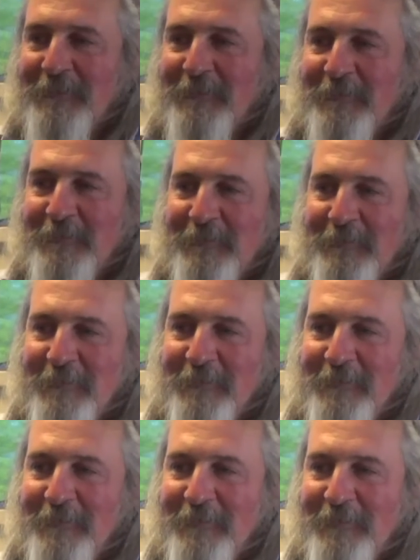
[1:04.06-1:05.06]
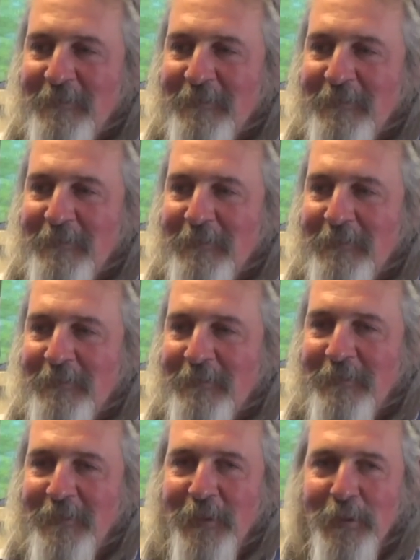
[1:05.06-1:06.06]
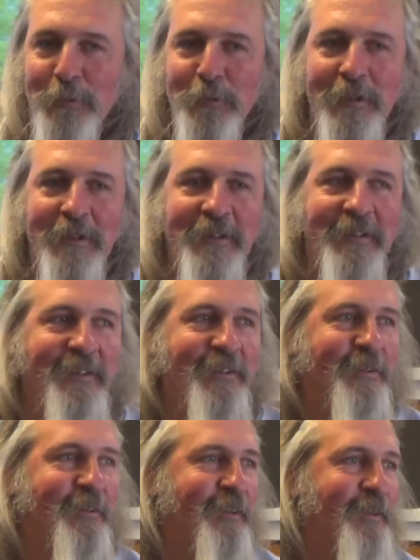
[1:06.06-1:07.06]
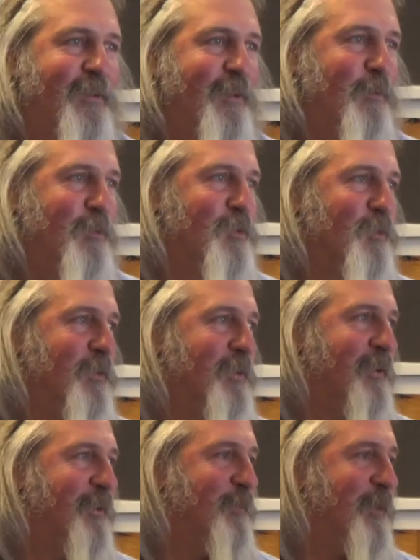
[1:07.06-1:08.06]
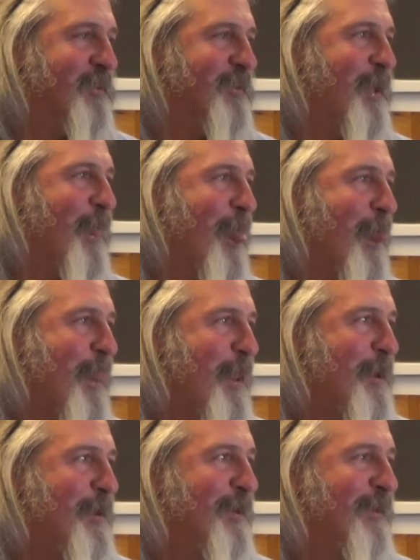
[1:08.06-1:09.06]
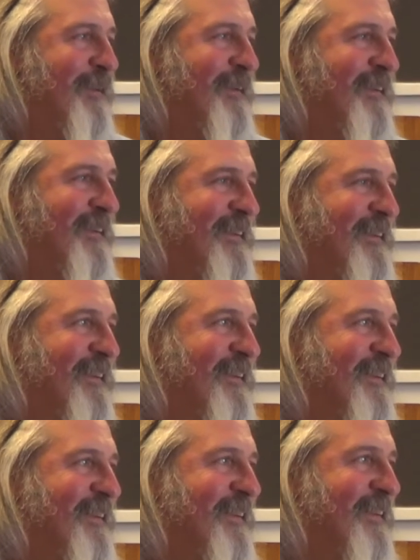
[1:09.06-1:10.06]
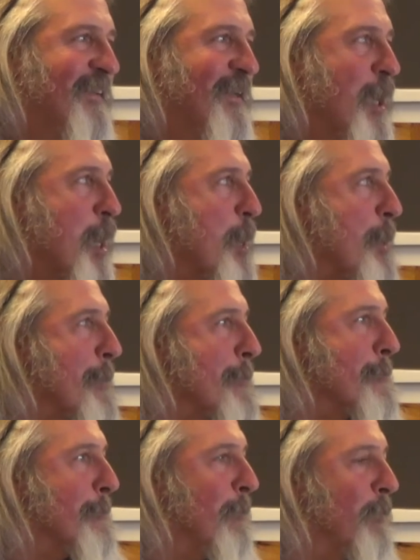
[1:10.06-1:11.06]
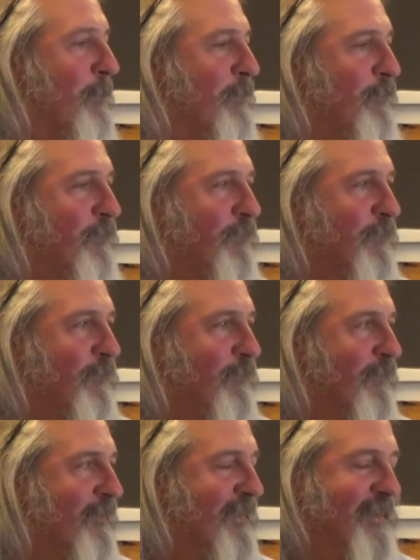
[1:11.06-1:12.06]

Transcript: The one right above that is your name. Oh, okay. Now what does Sean think it means? I just think one of them's a man and one of them's a man who has a, a